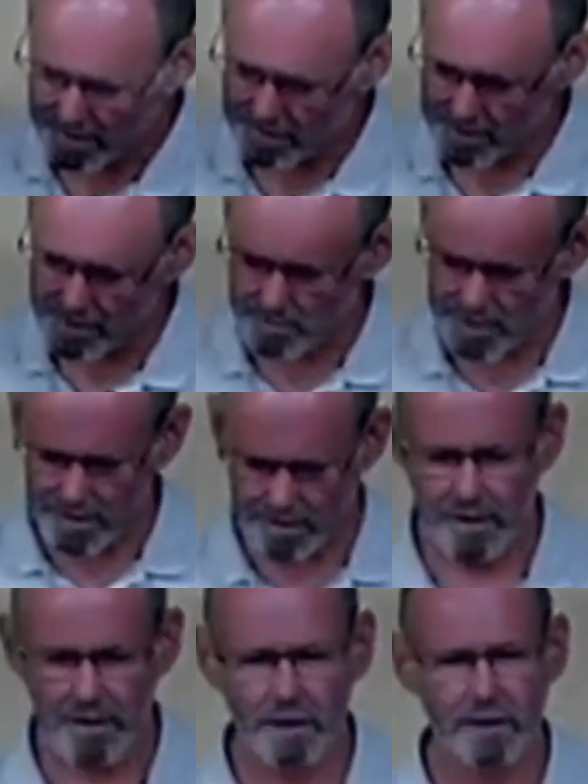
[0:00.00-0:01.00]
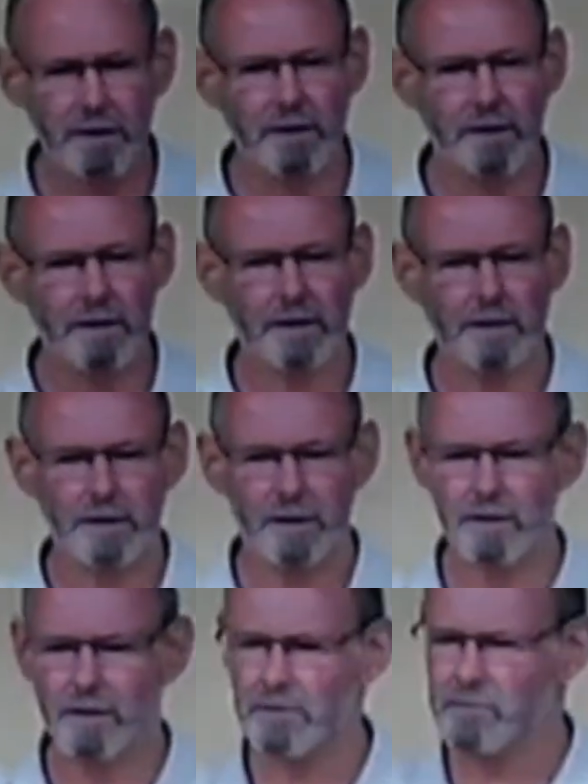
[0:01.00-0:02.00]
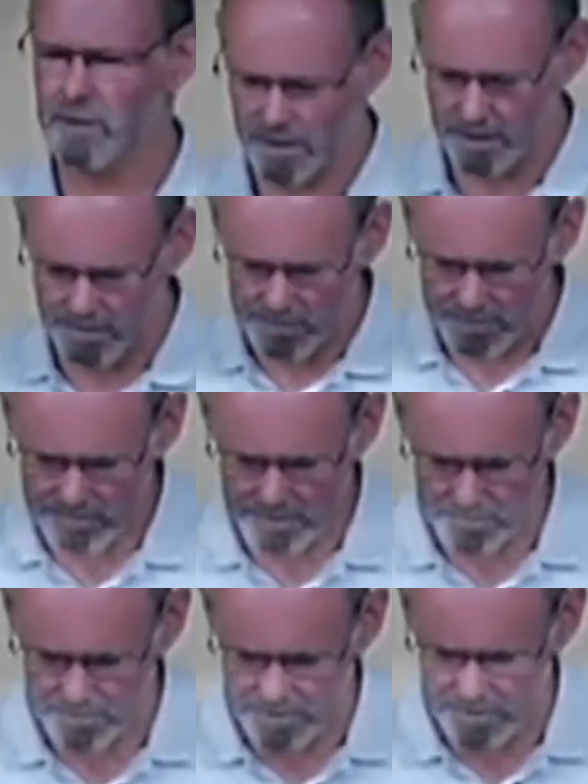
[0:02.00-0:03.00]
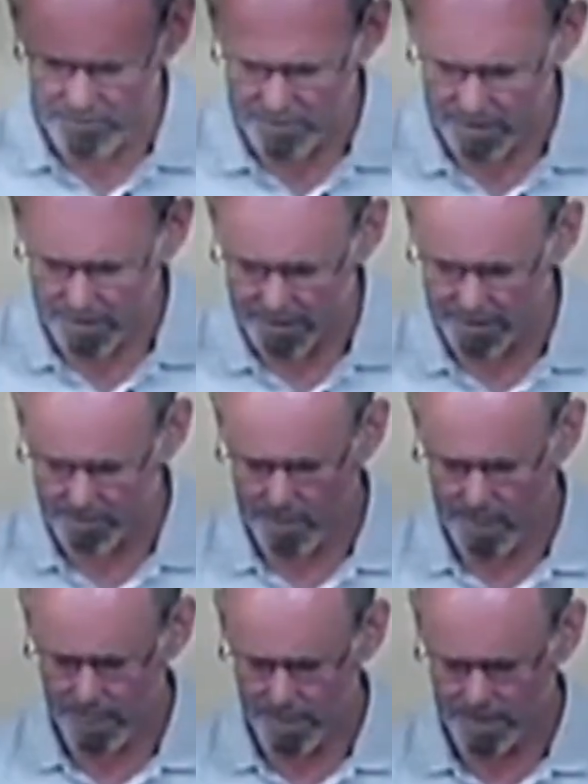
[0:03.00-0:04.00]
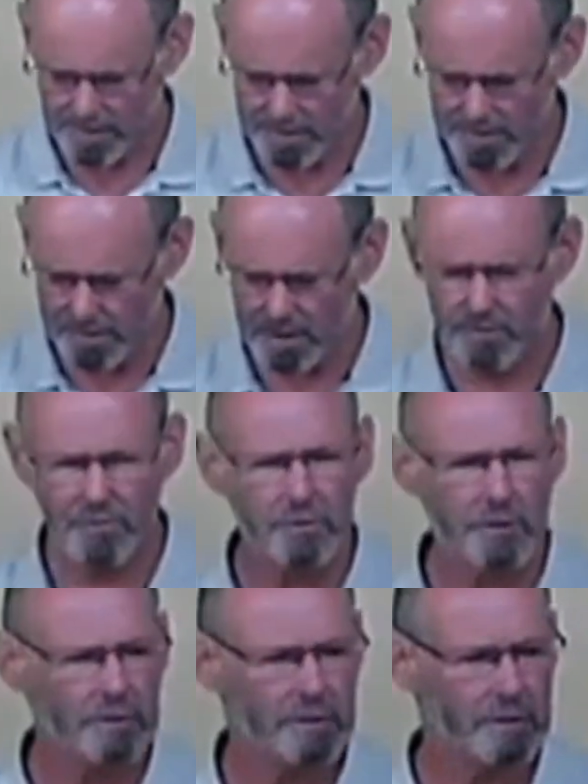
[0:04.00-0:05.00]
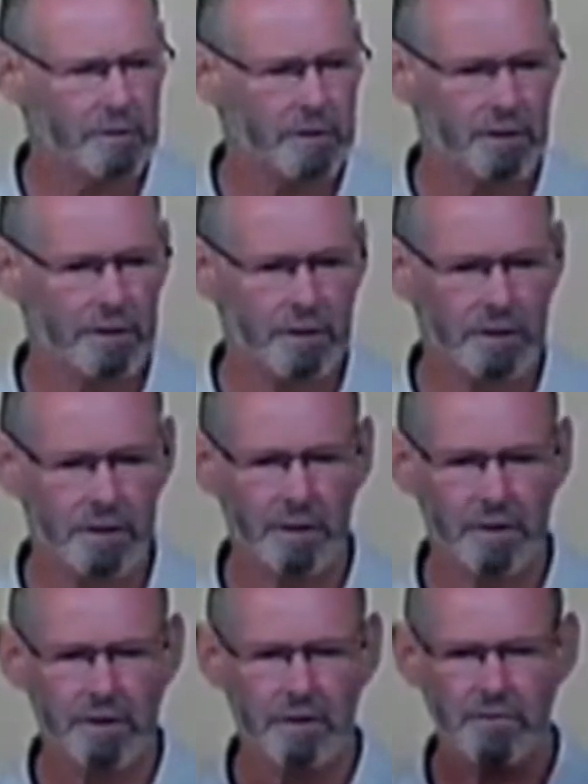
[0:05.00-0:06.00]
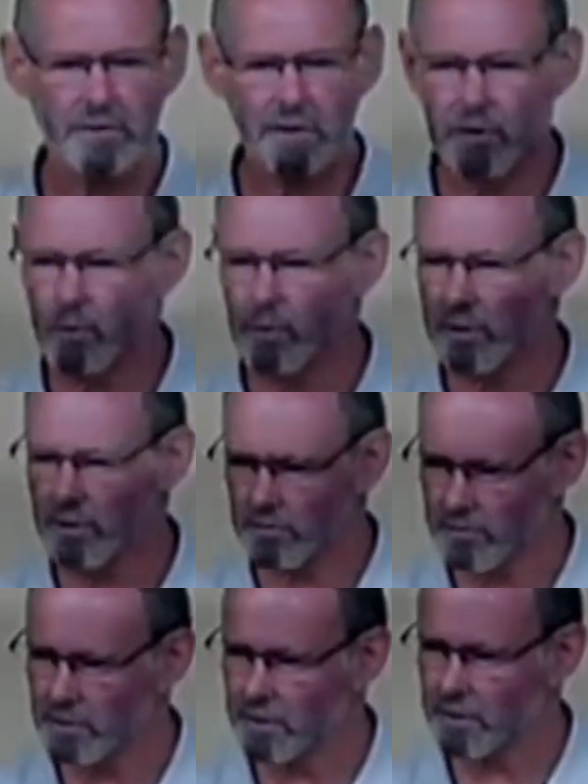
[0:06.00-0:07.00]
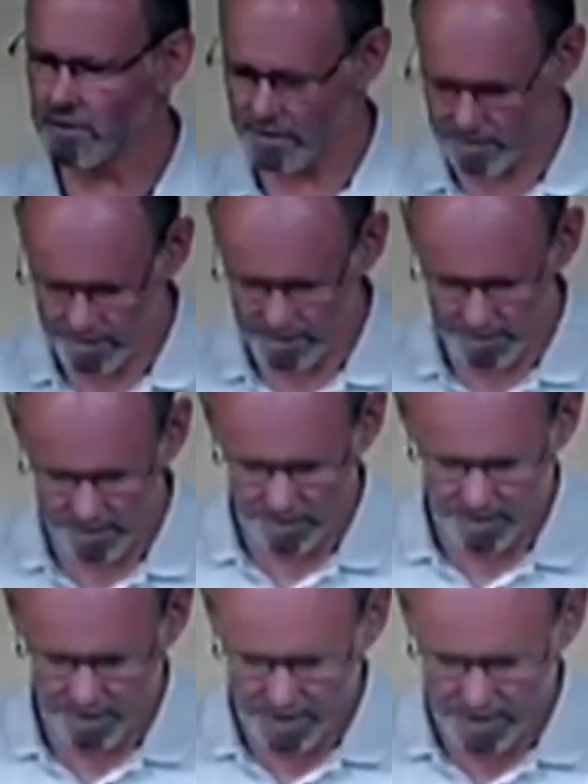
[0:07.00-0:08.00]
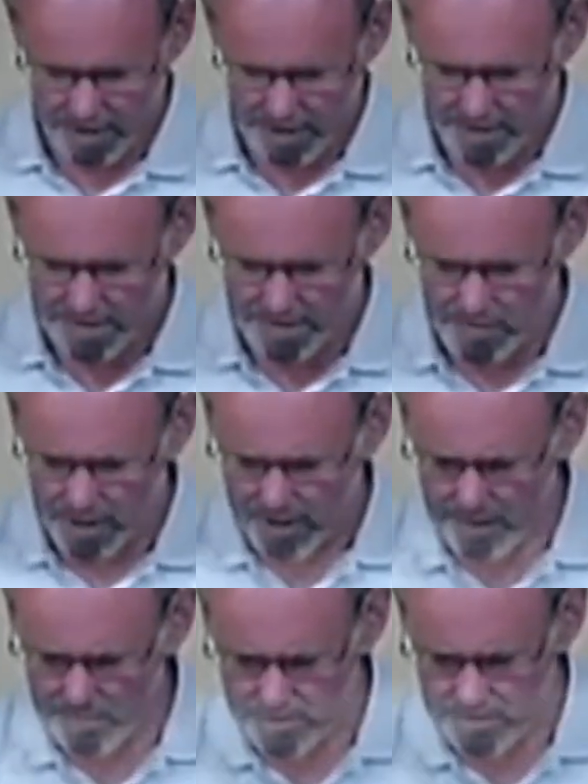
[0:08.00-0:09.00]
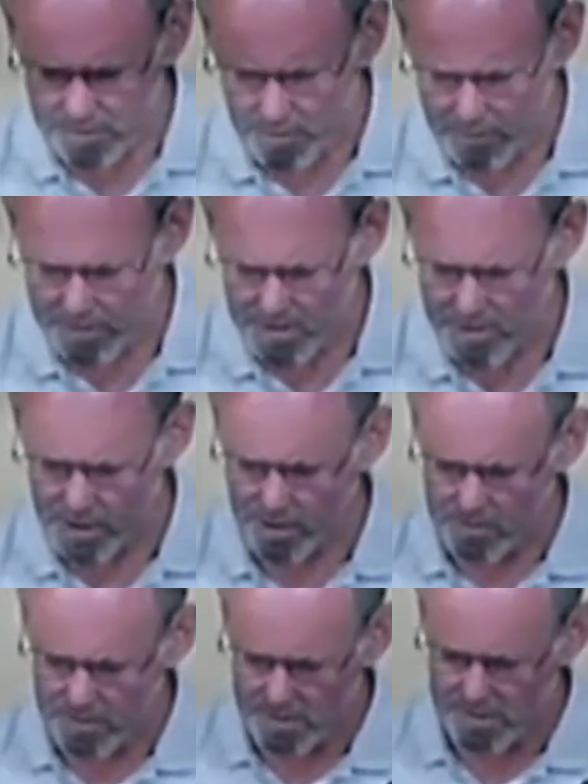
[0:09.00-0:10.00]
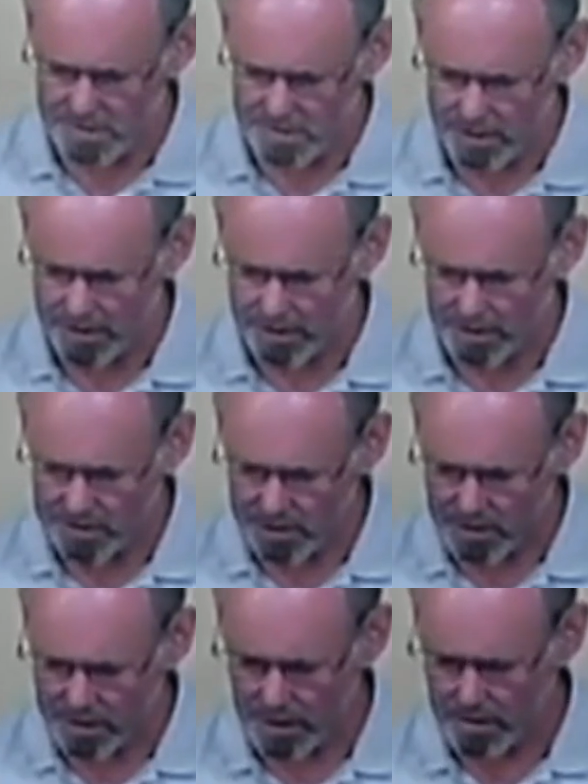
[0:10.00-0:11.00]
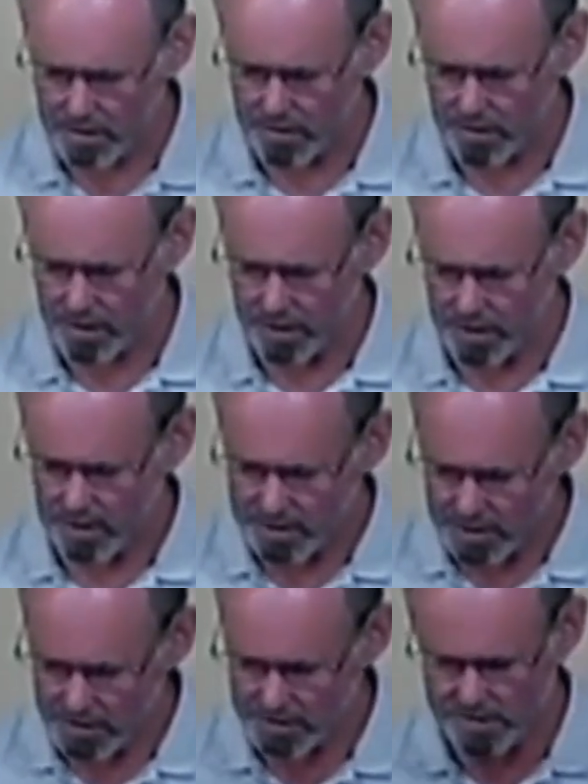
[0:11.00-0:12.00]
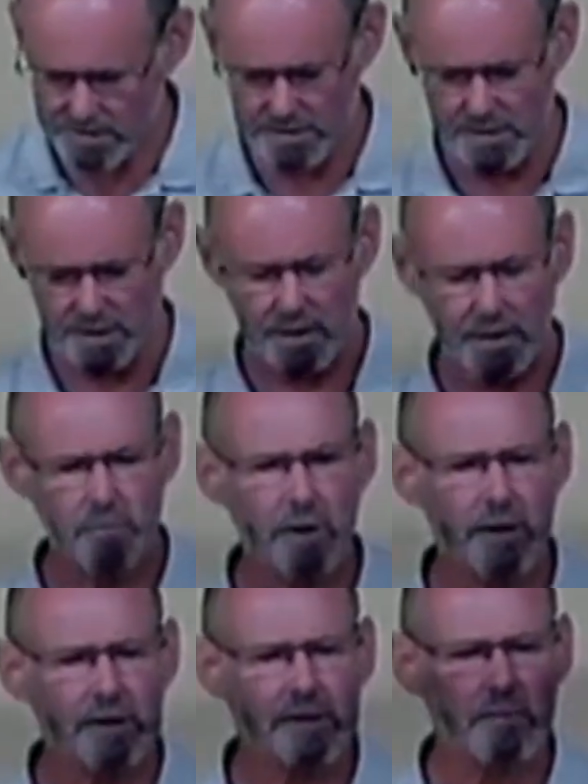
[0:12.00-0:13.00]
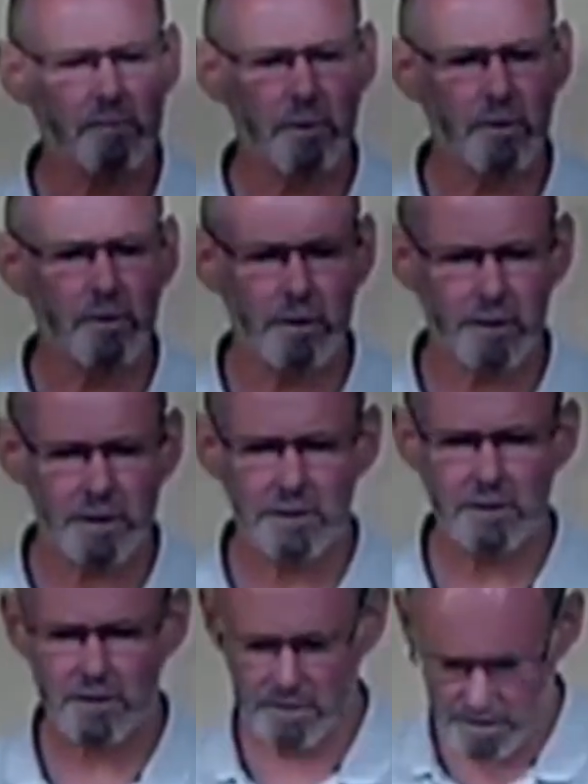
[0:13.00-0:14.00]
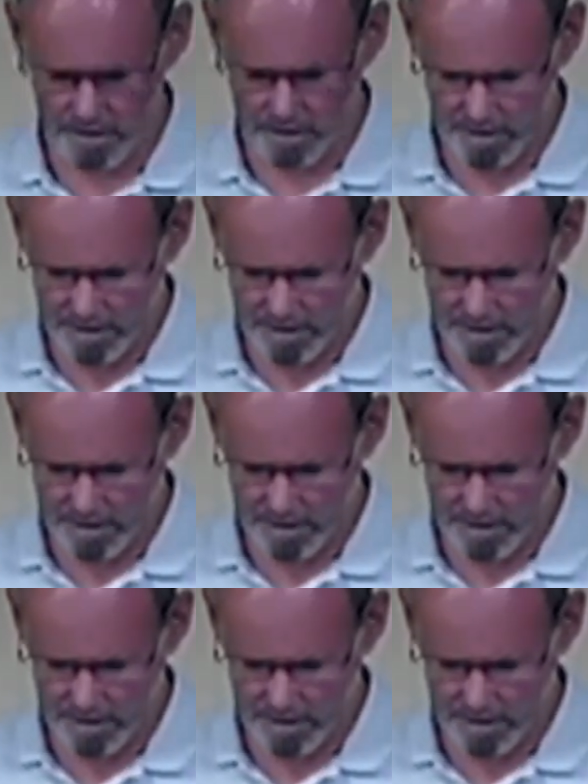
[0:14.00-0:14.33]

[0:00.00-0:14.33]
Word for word: I think, but only, only if we come to it reverently it is, after all, the very Word of God. So we come to it with a genuine desire to know, to understand, and most importantly, to